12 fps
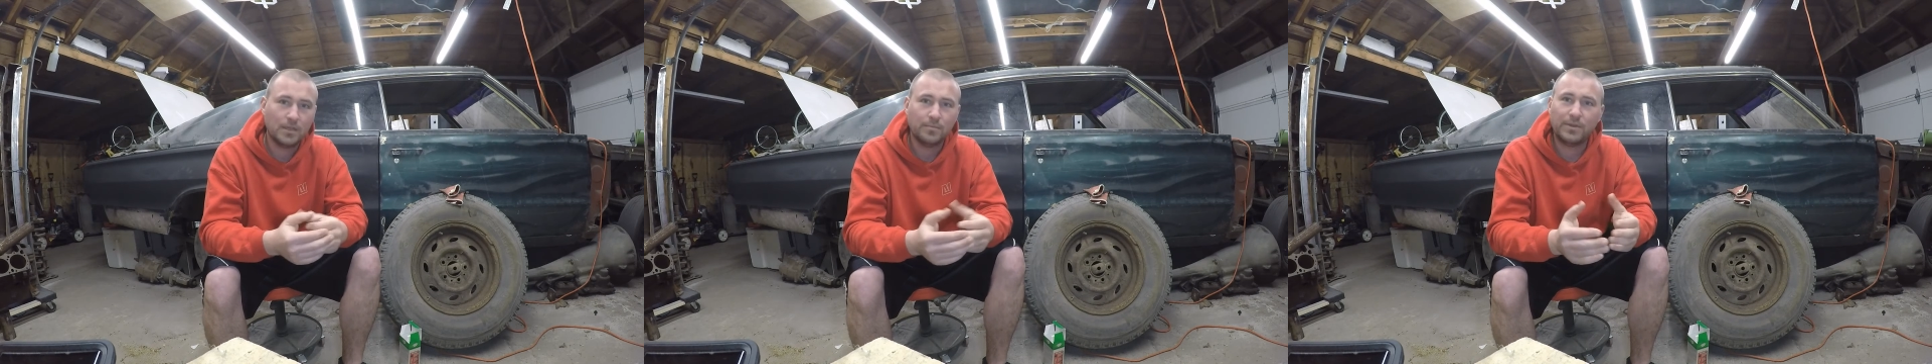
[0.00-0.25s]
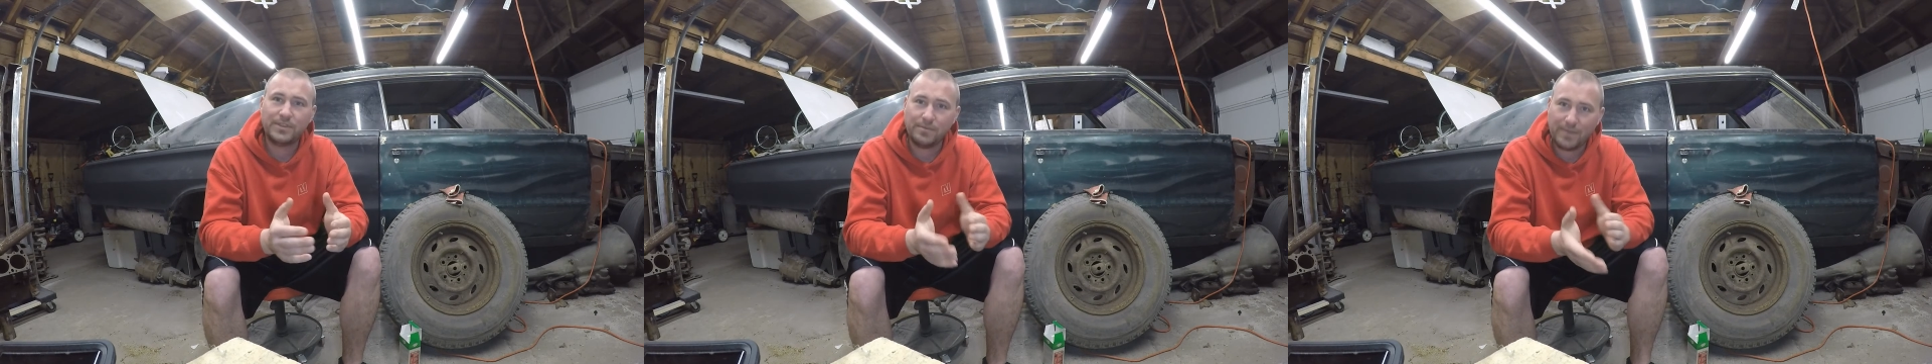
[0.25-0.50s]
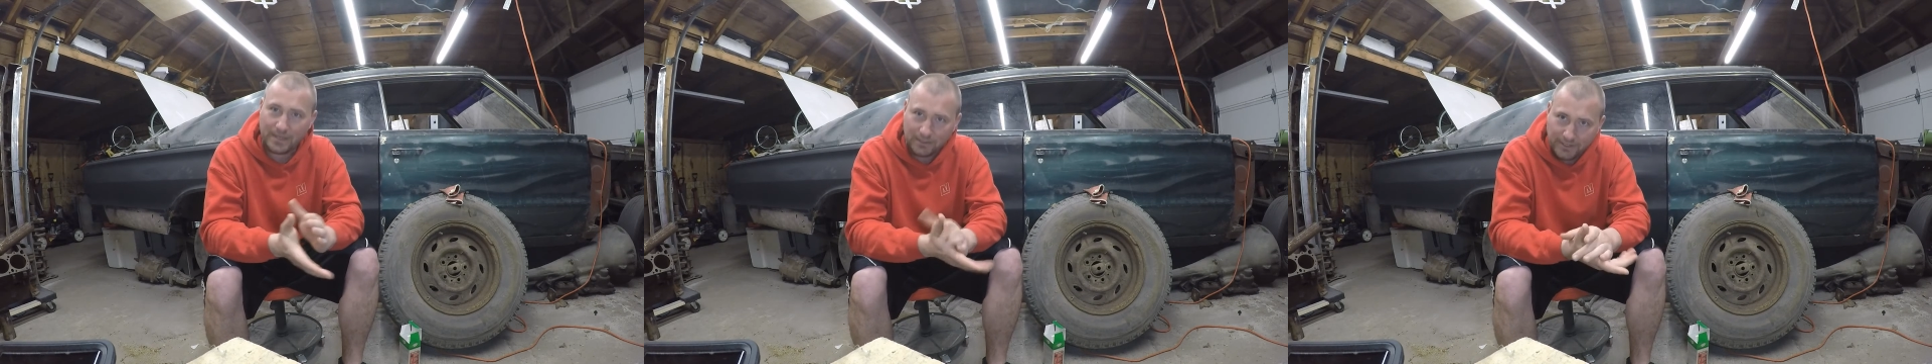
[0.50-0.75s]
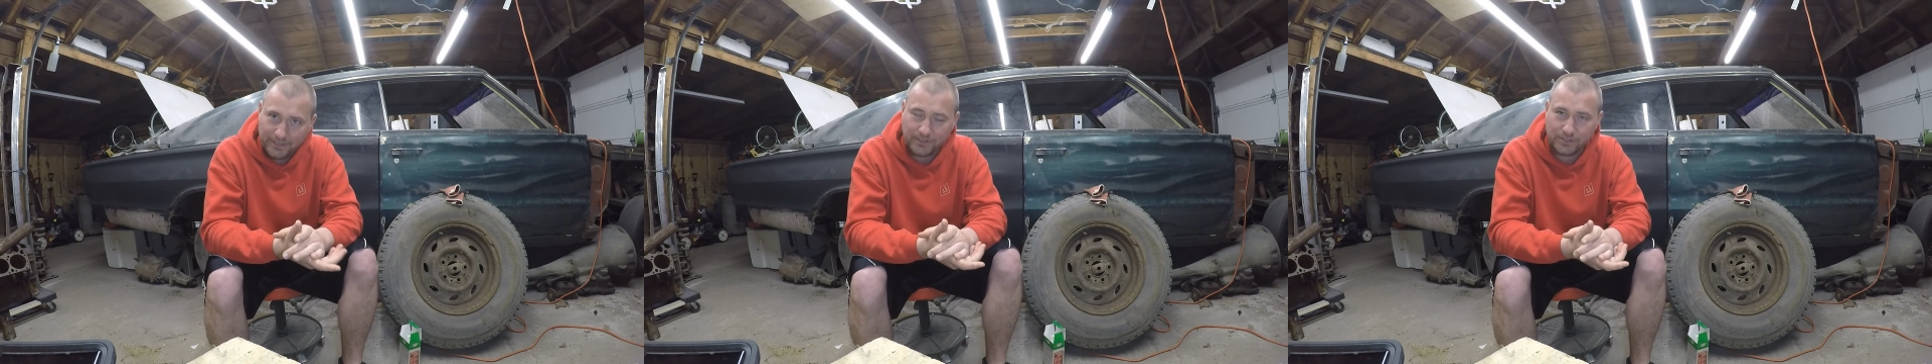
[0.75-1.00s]
But they make
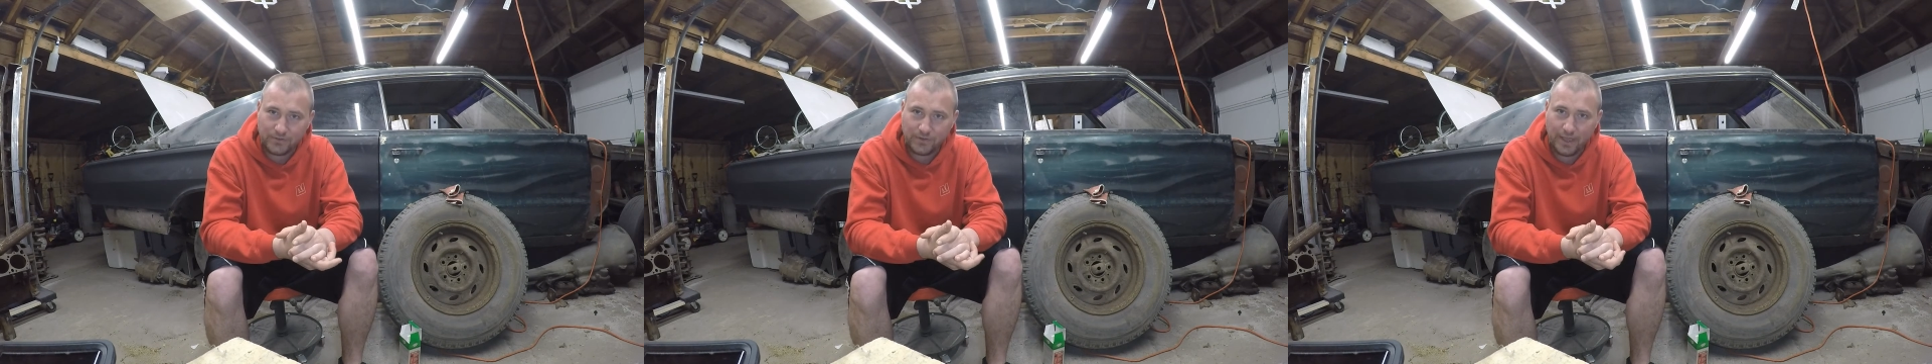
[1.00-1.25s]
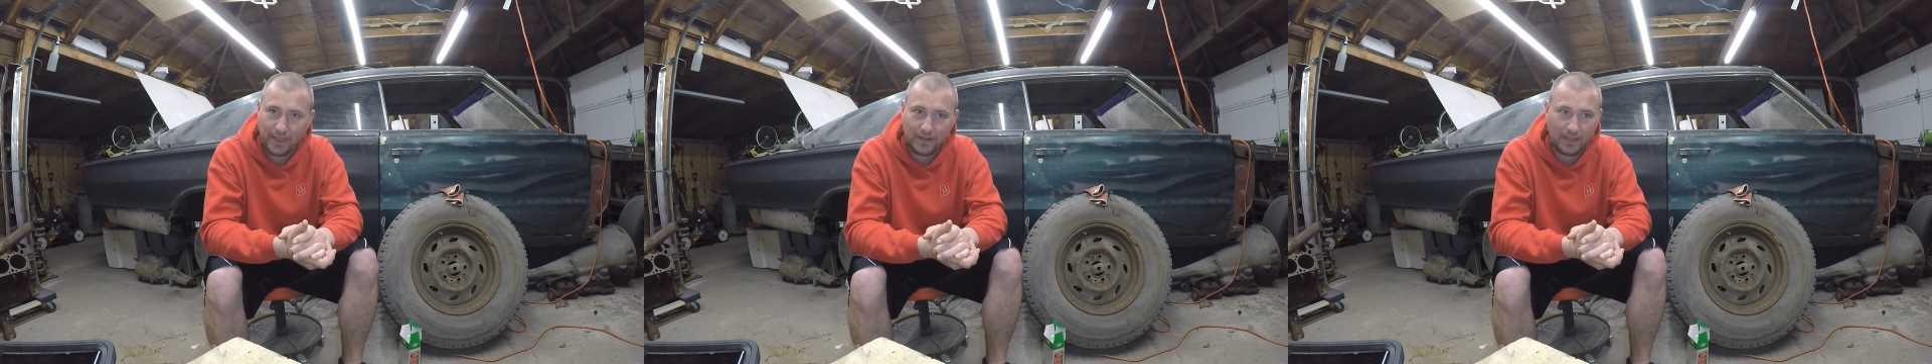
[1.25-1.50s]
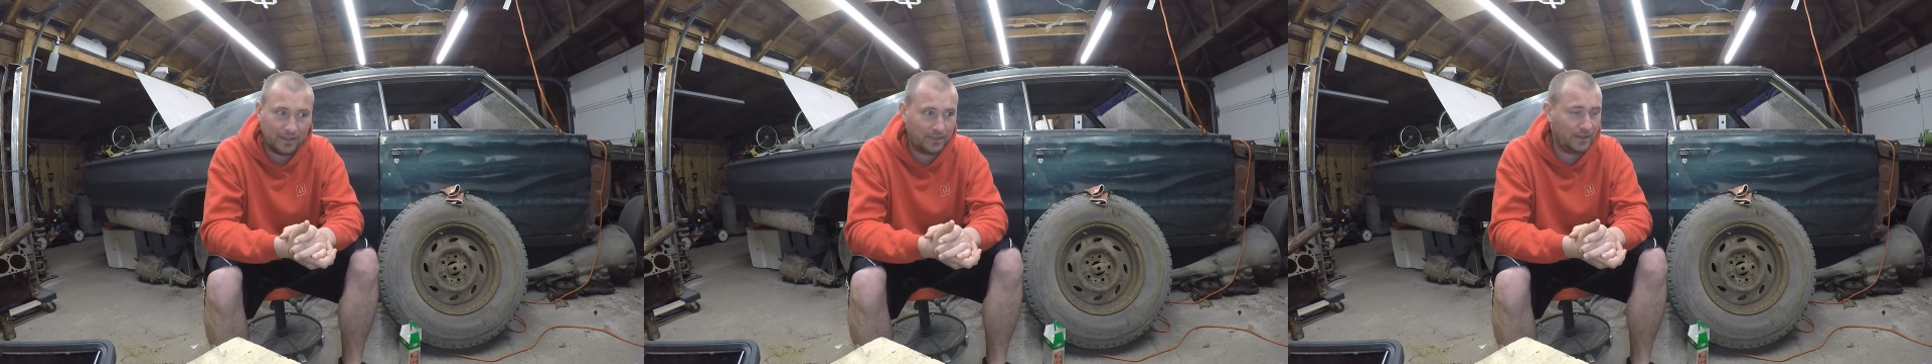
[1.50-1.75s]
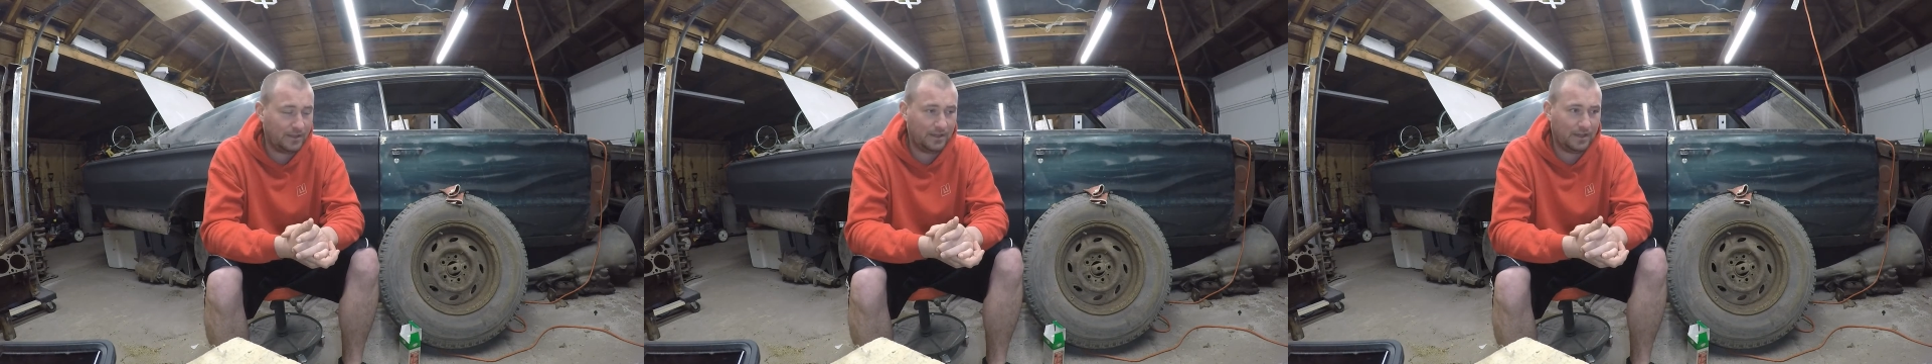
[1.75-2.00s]
cleaners for that. I
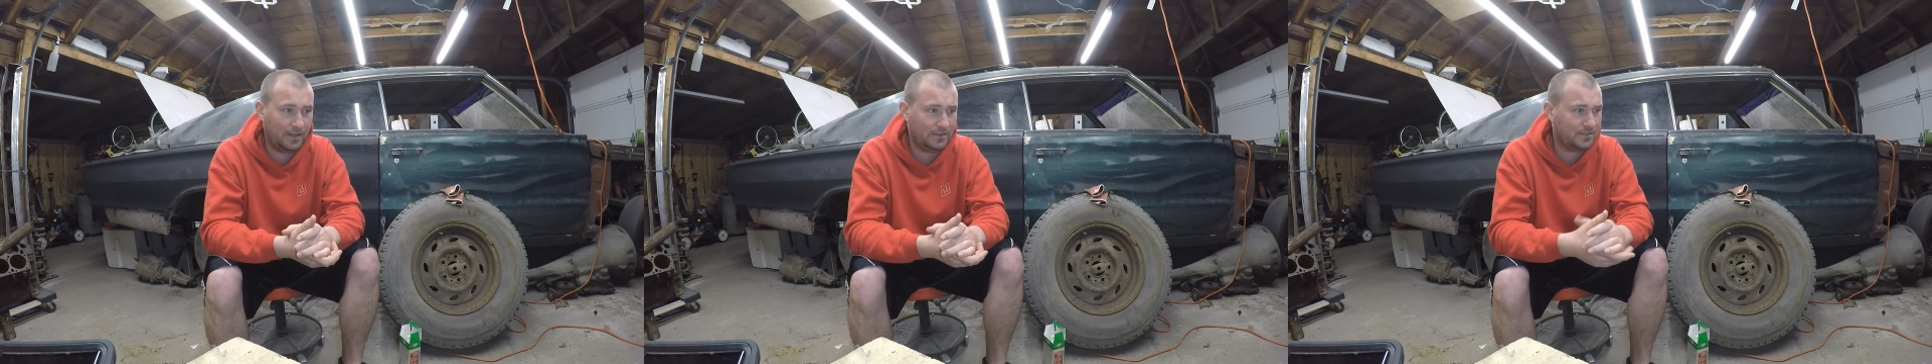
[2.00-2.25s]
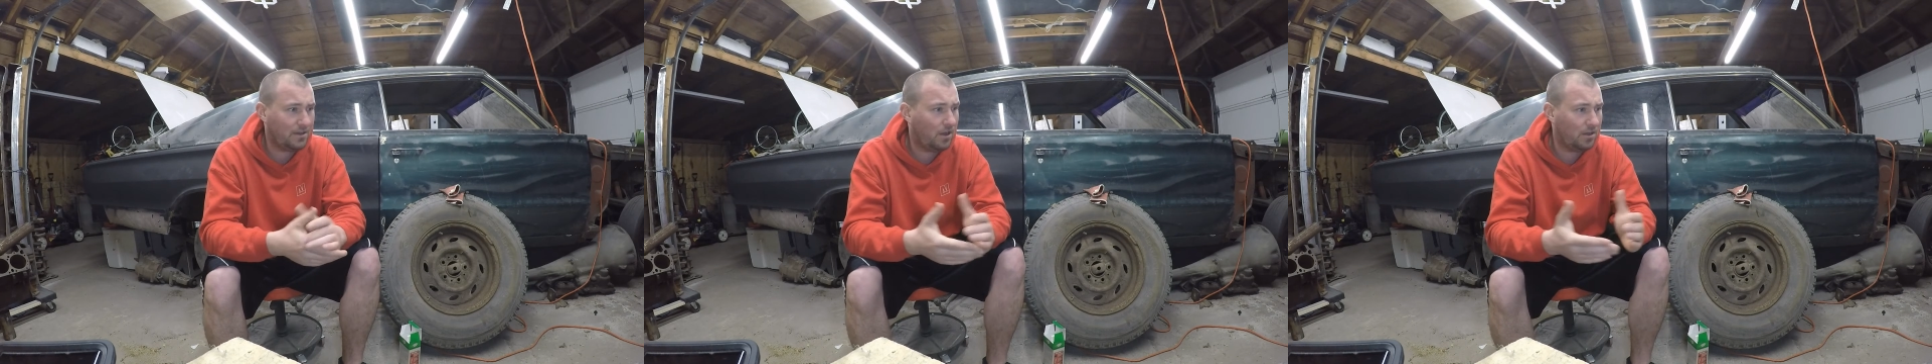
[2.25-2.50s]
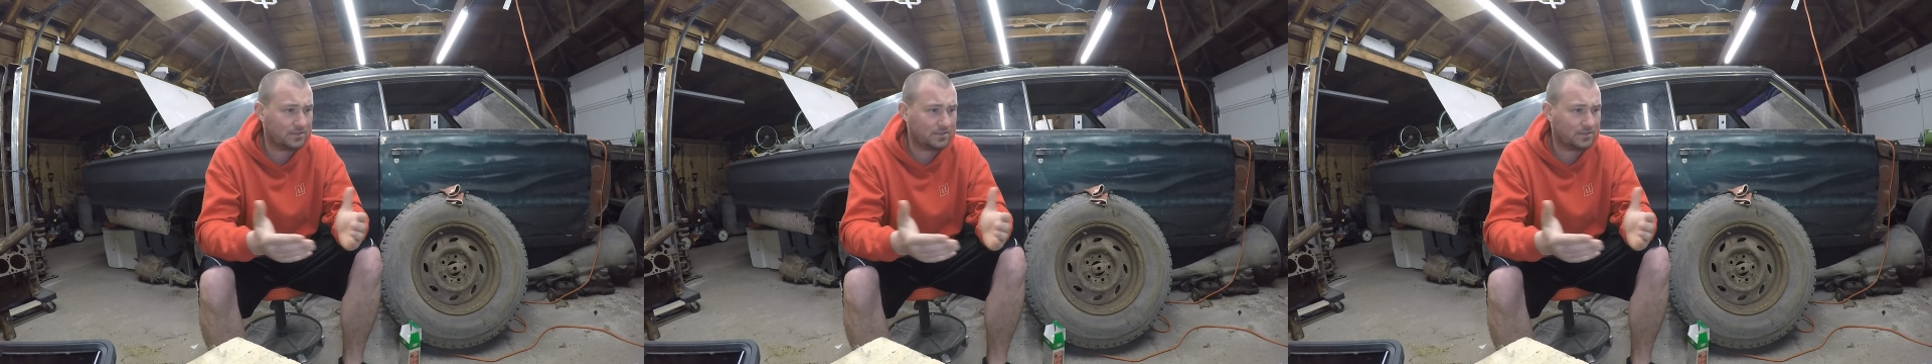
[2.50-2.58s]
think I saw